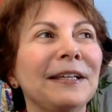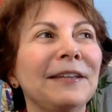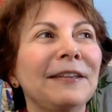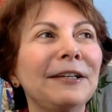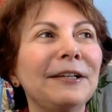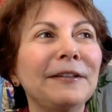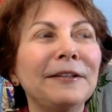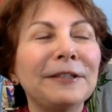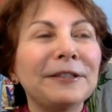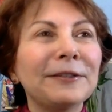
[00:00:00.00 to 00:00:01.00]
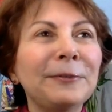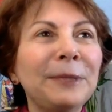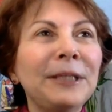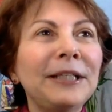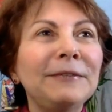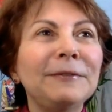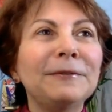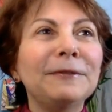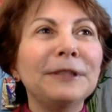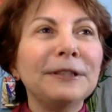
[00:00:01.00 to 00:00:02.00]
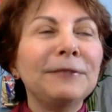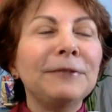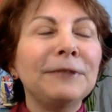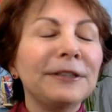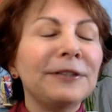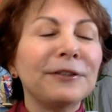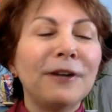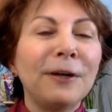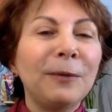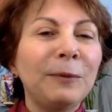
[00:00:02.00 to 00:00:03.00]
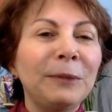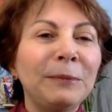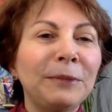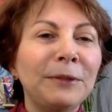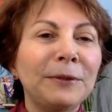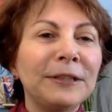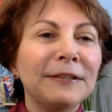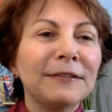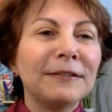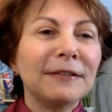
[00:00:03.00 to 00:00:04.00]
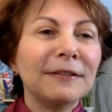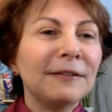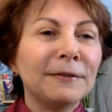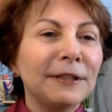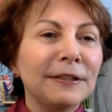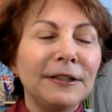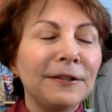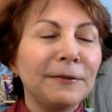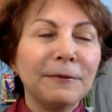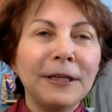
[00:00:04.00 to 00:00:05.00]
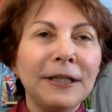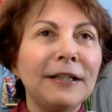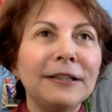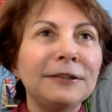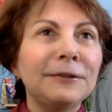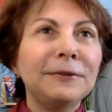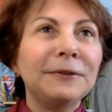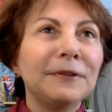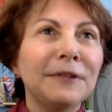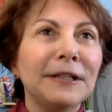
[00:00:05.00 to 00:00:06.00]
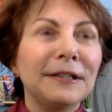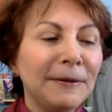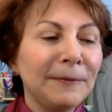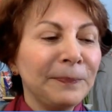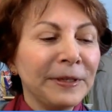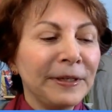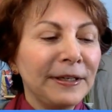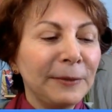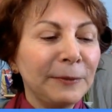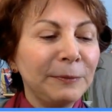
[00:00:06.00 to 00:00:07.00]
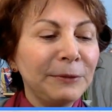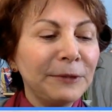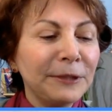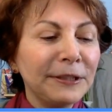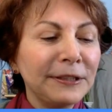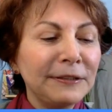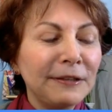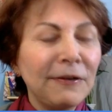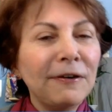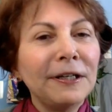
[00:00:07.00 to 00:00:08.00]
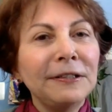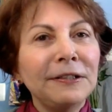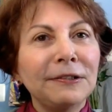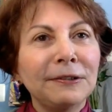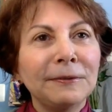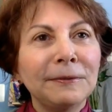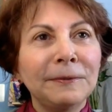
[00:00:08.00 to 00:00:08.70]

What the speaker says: There are so many really, really strong women poets that that write haiku that it would be really hard to